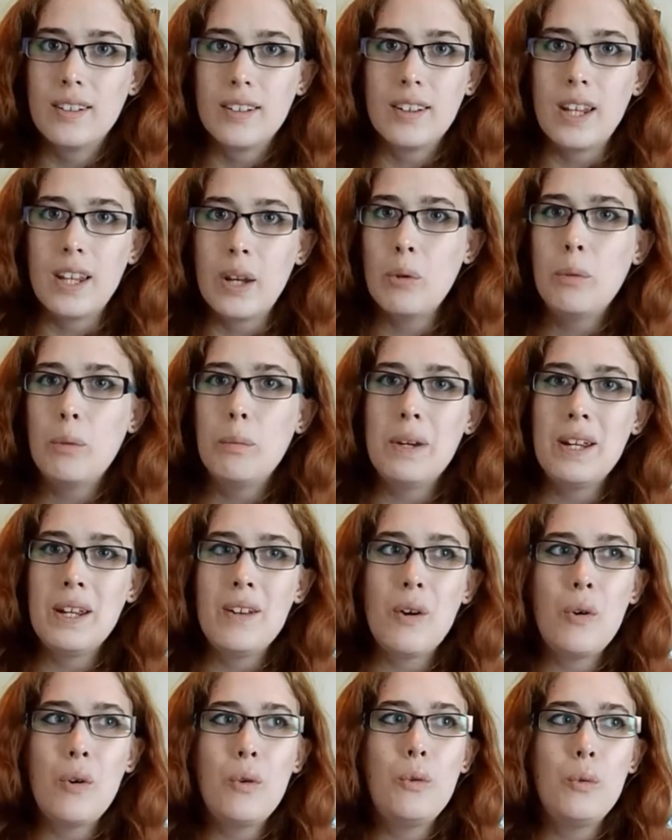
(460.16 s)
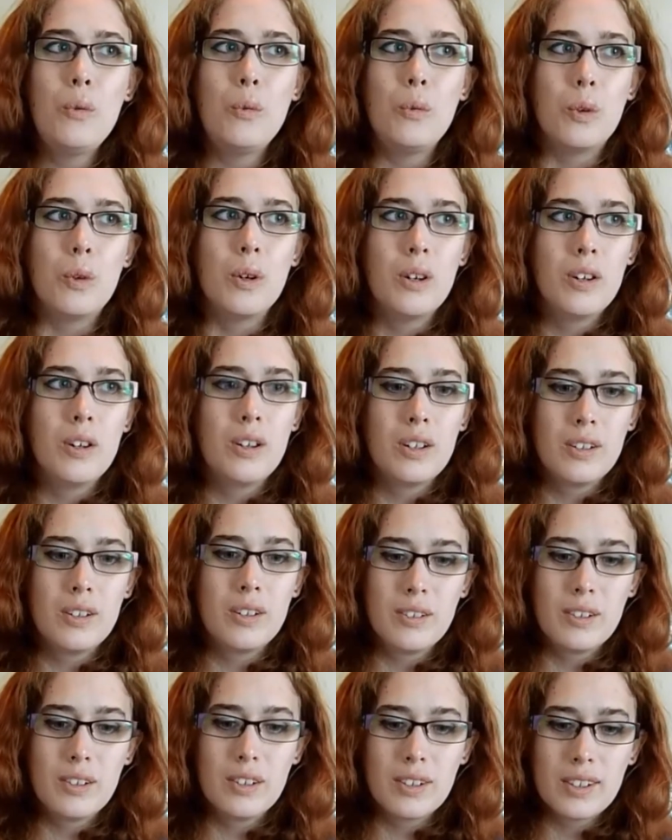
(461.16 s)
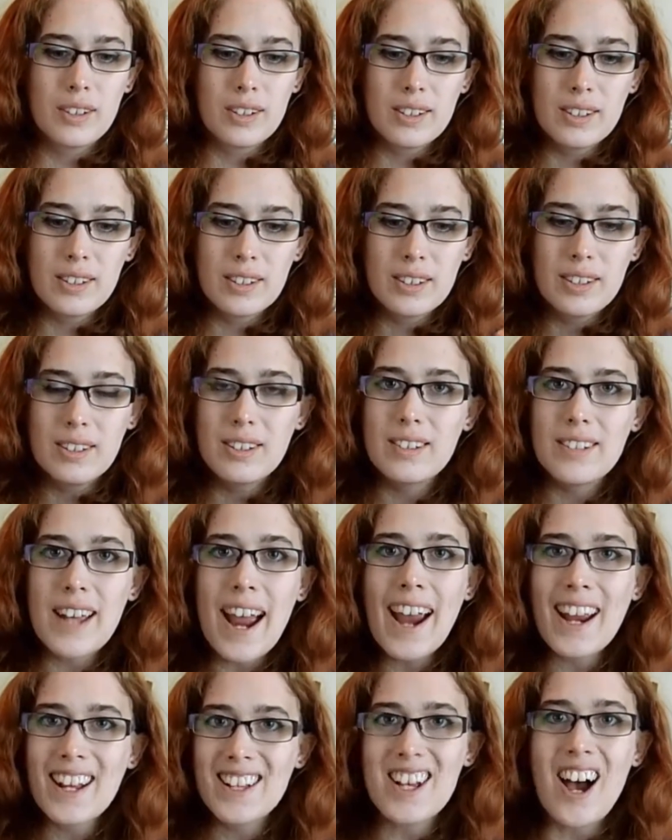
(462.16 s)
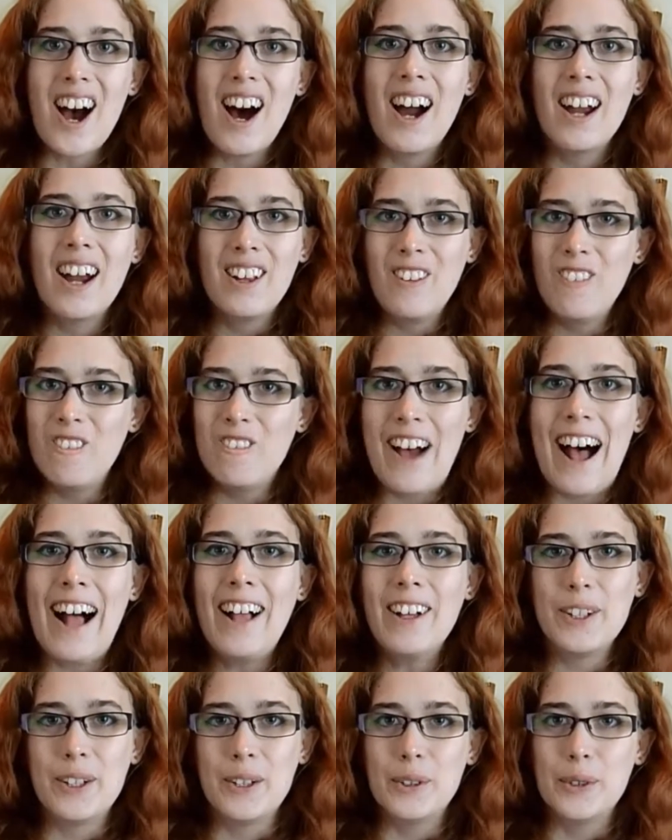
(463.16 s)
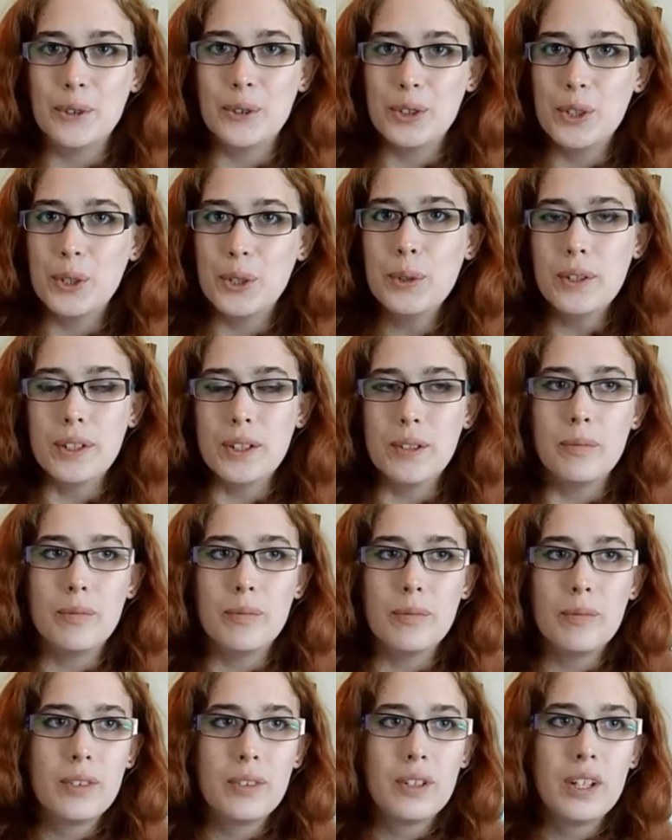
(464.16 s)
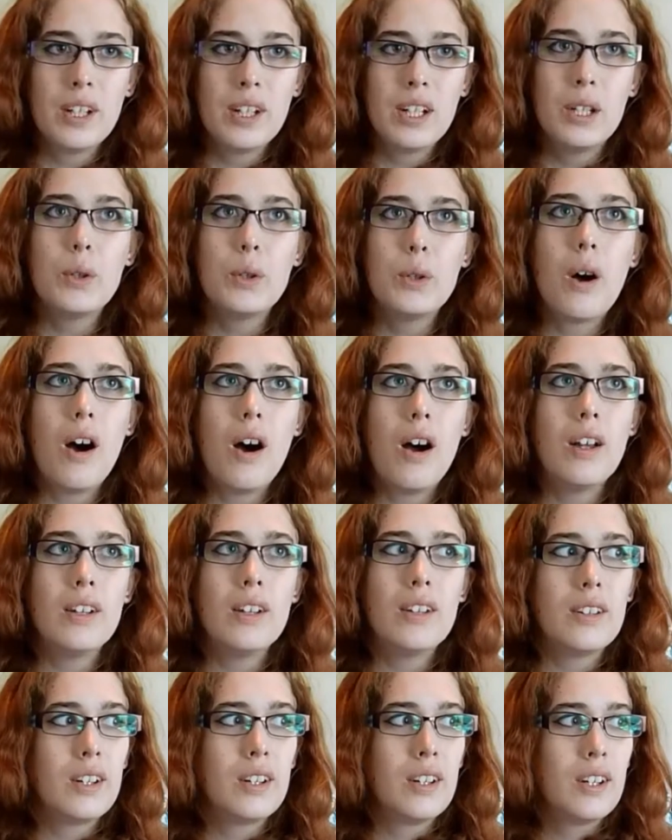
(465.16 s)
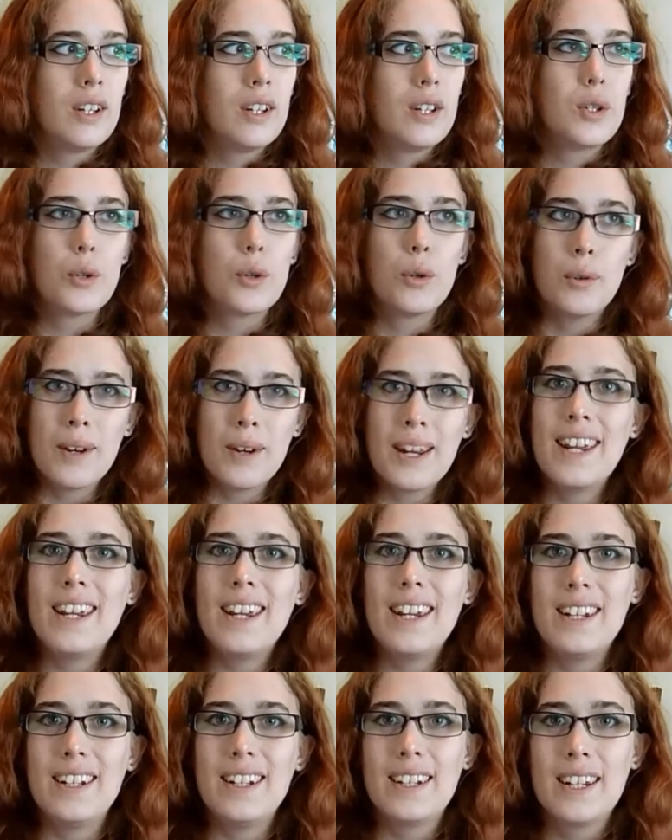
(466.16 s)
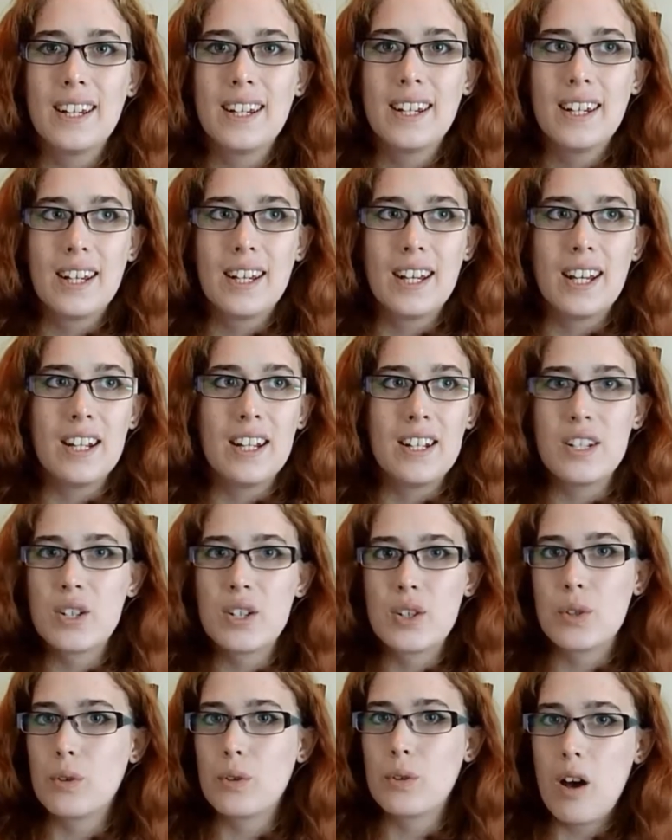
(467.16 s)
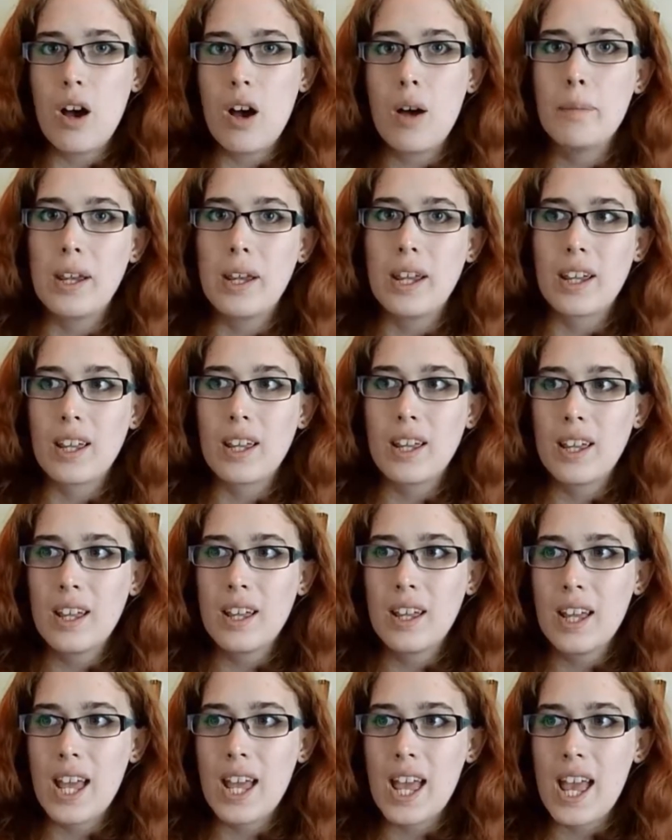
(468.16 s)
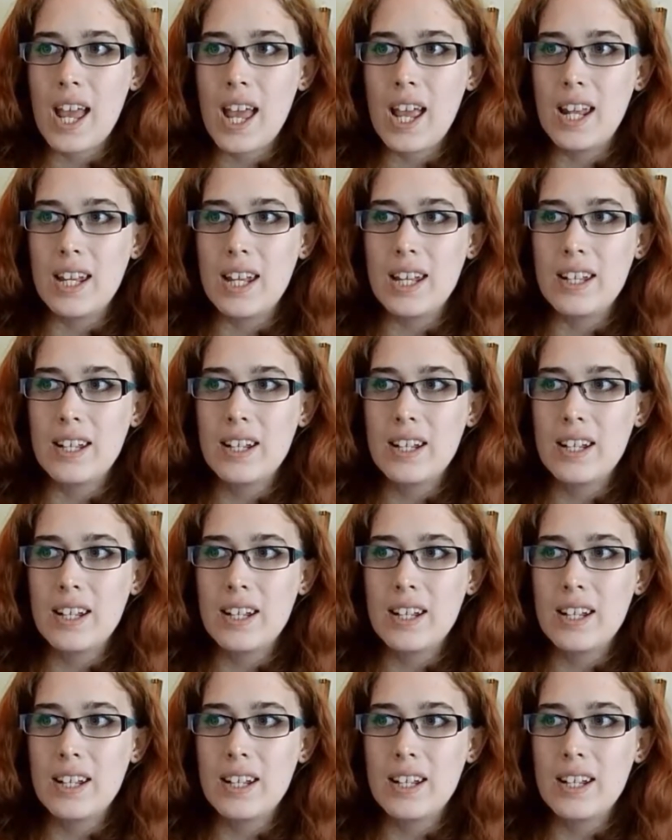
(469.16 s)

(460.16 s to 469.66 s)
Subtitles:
There will be no tactile value to them. You can't trade a digital comic and